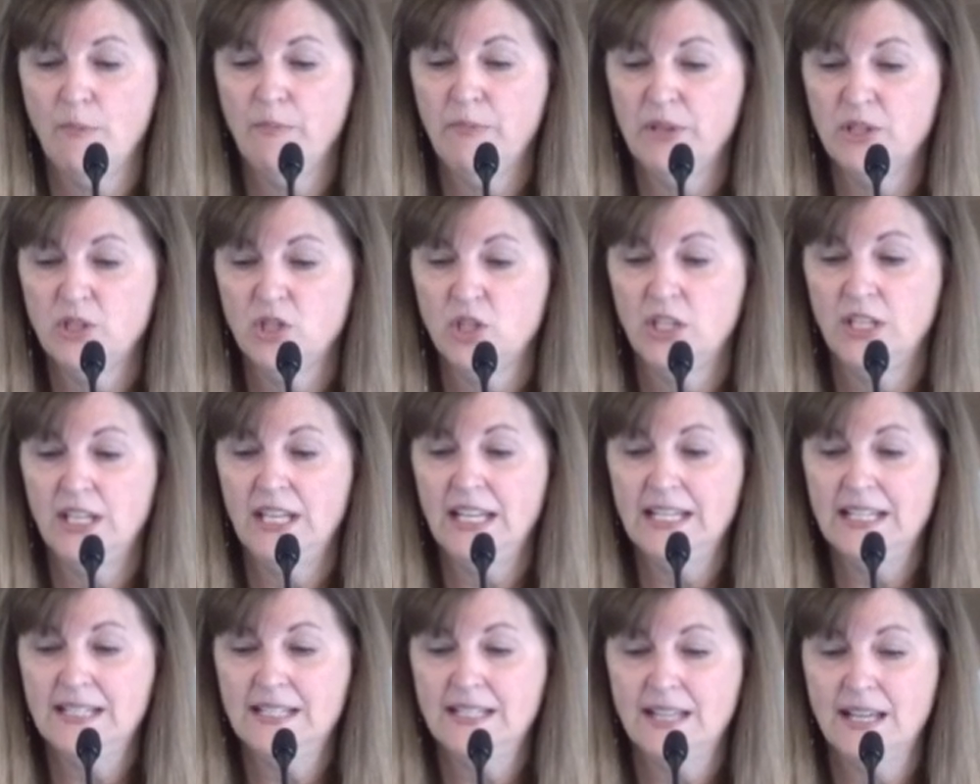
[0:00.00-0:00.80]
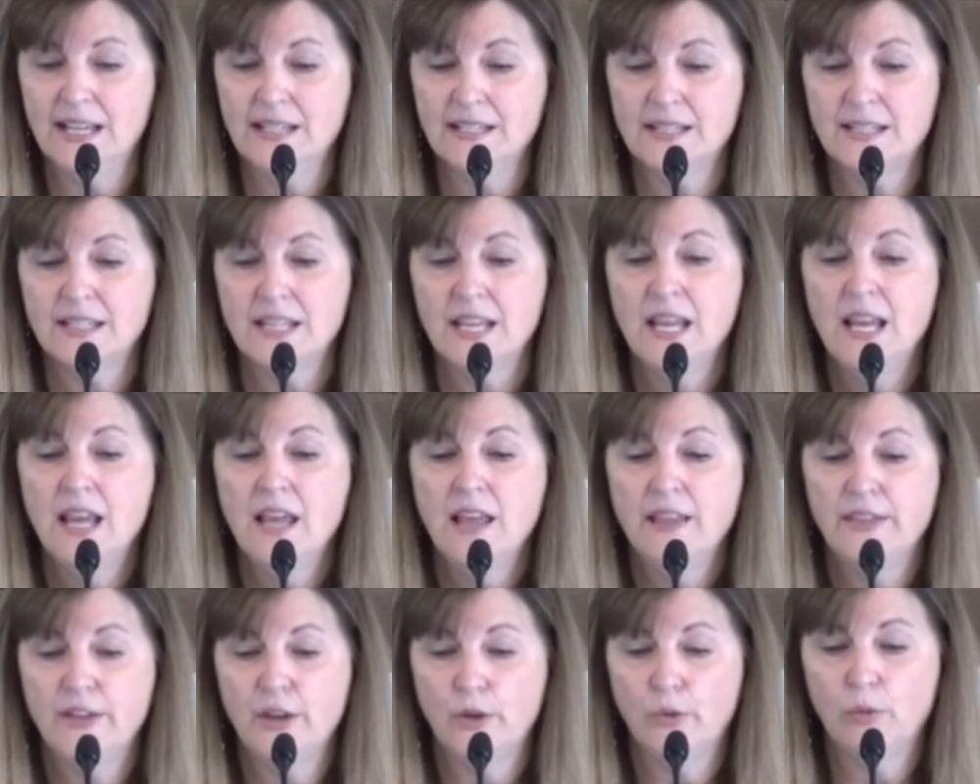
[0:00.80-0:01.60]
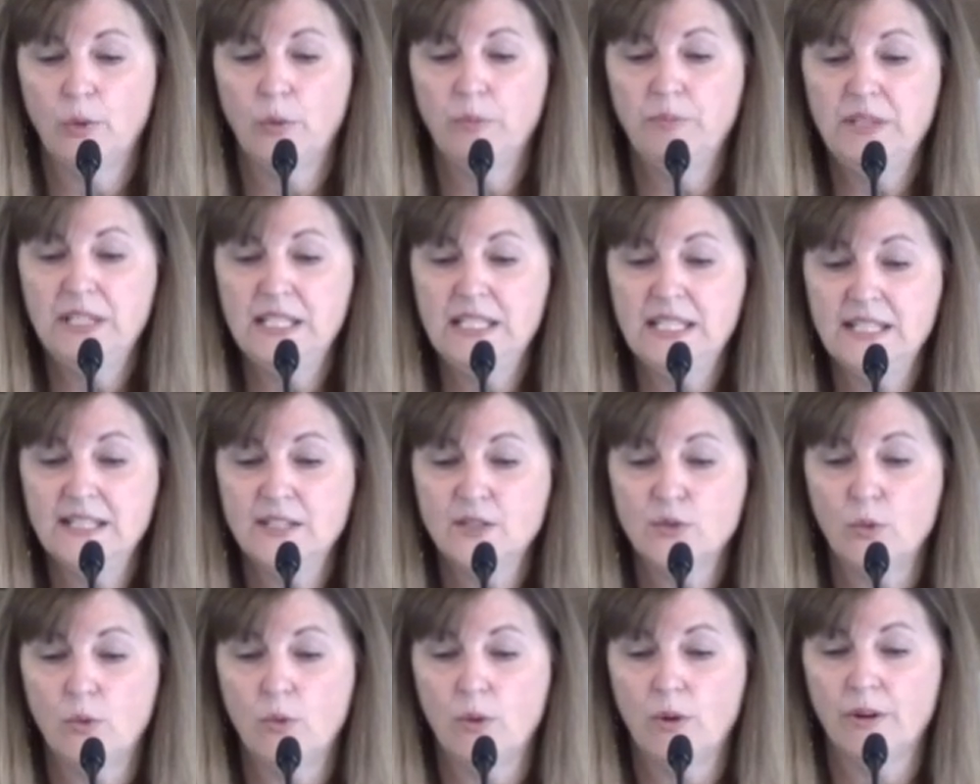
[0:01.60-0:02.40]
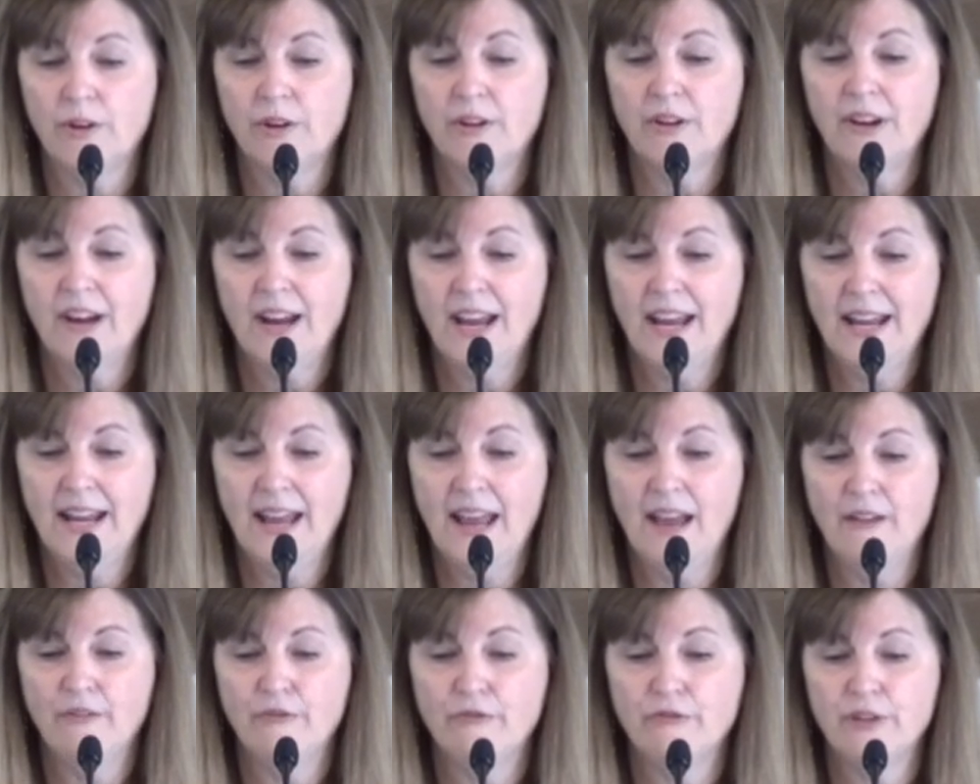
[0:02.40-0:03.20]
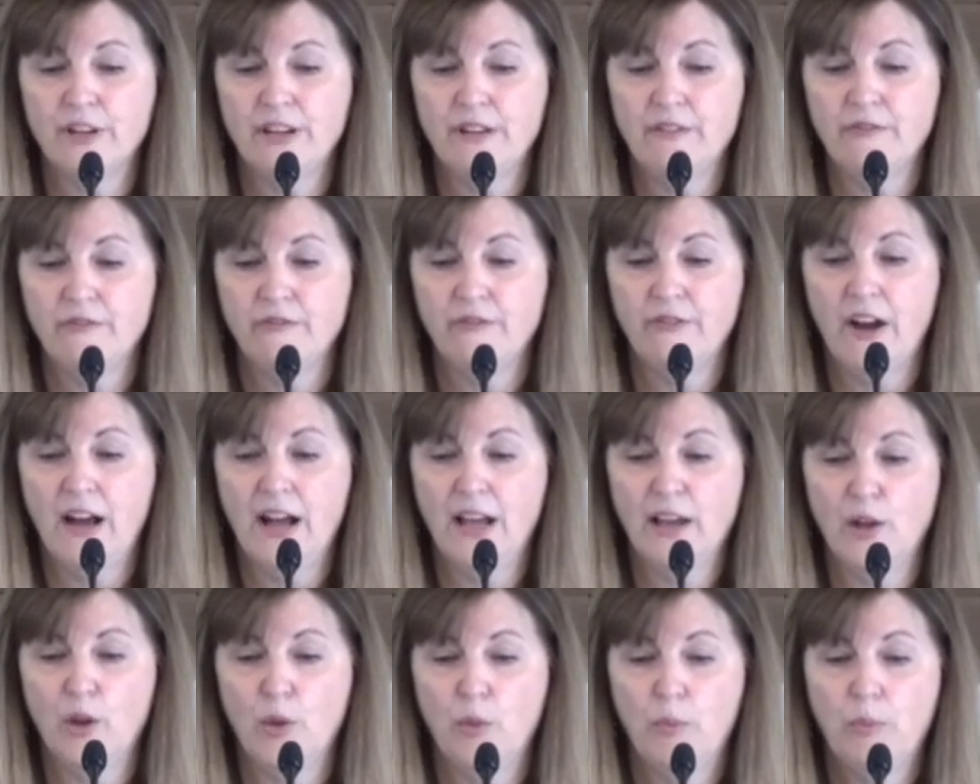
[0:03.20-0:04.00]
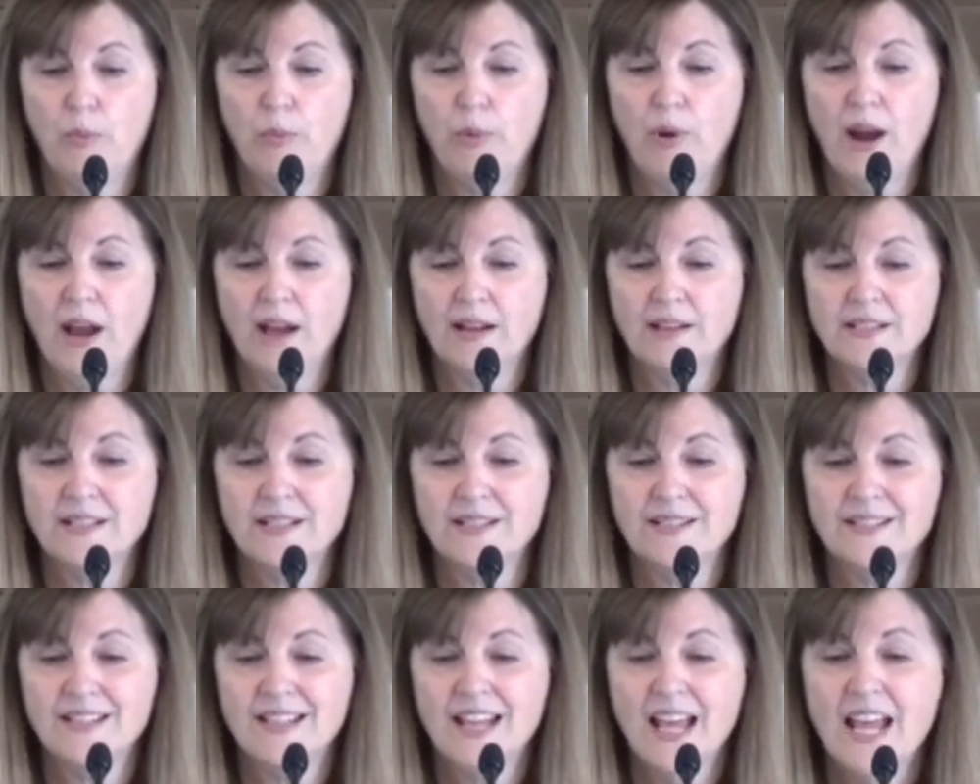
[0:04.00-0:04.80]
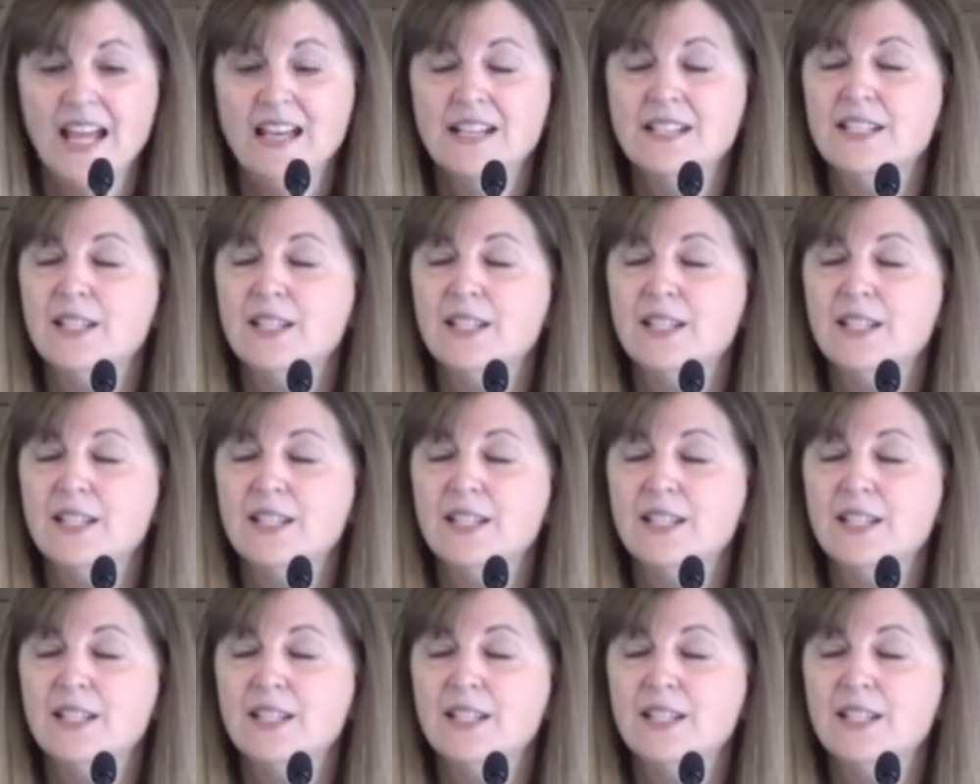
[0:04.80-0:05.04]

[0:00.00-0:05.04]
ambition exist, there will be disorder and every vile practice.